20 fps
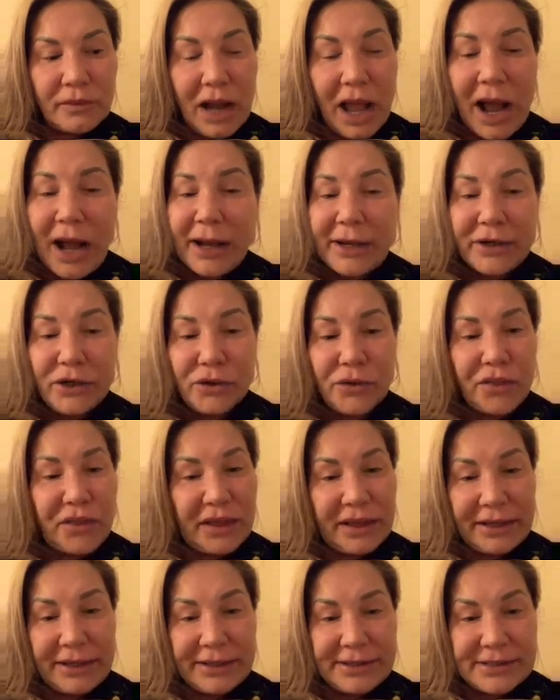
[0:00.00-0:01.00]
I don't
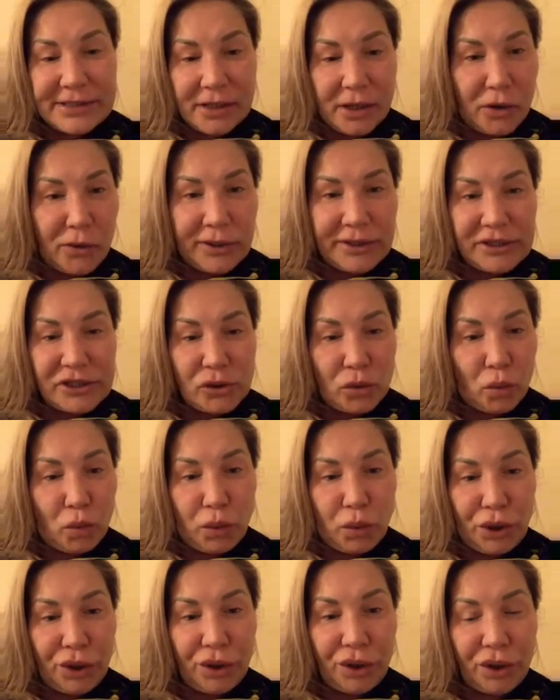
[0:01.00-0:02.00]
think it's going to
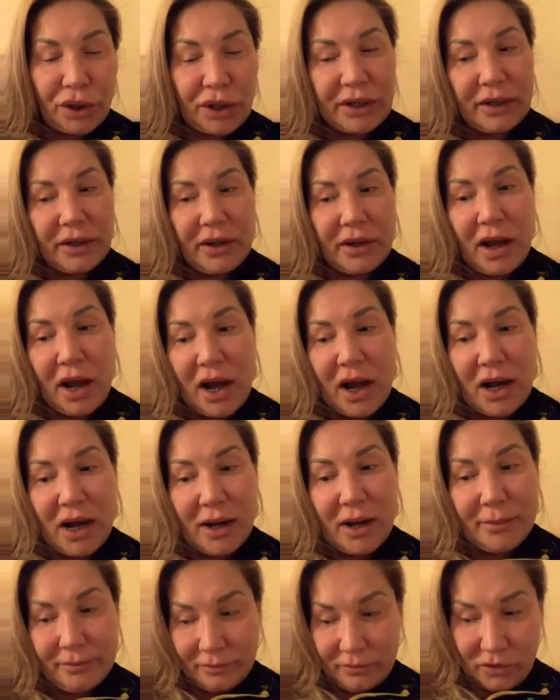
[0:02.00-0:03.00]
work.
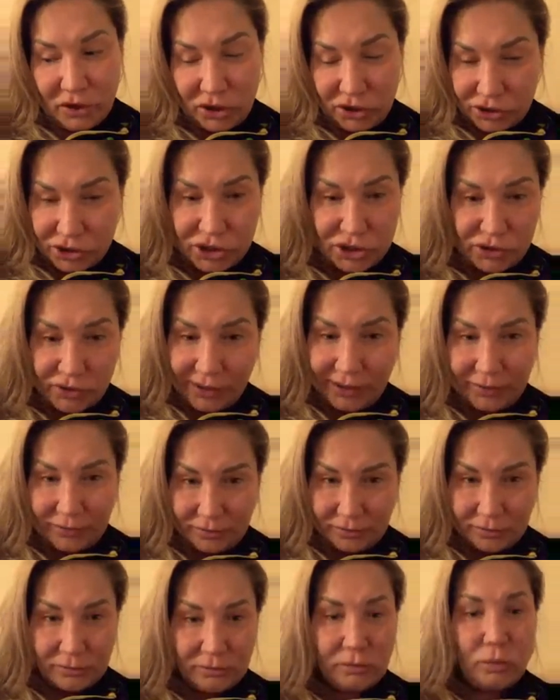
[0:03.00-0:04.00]
Her Suing
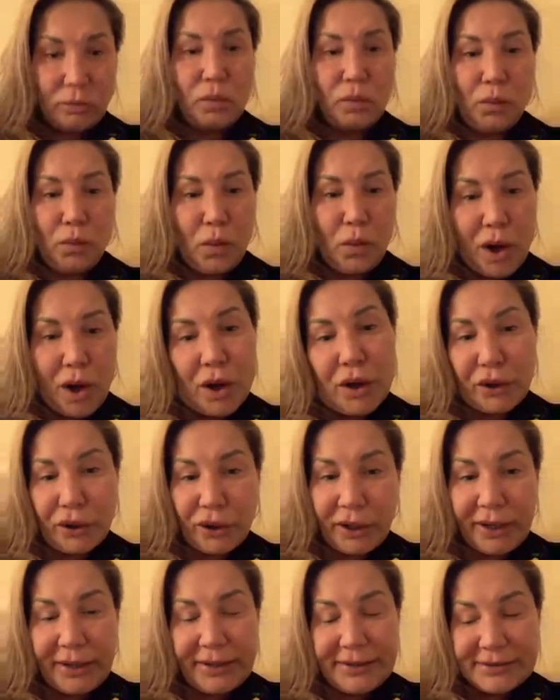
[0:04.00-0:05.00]

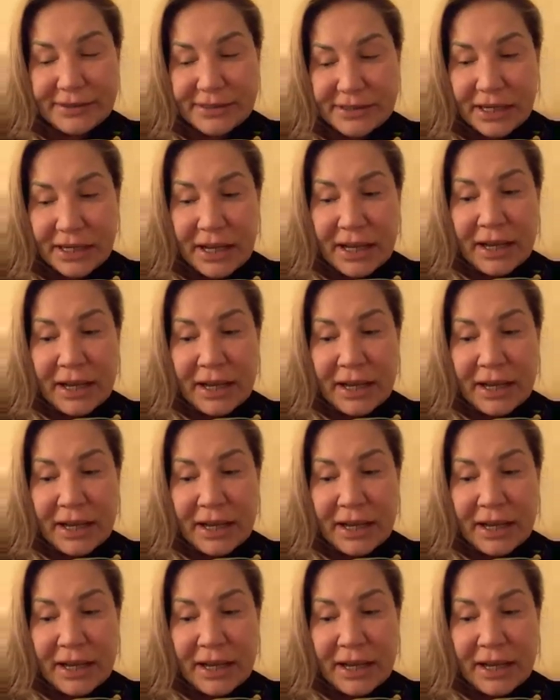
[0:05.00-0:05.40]
Walgreens.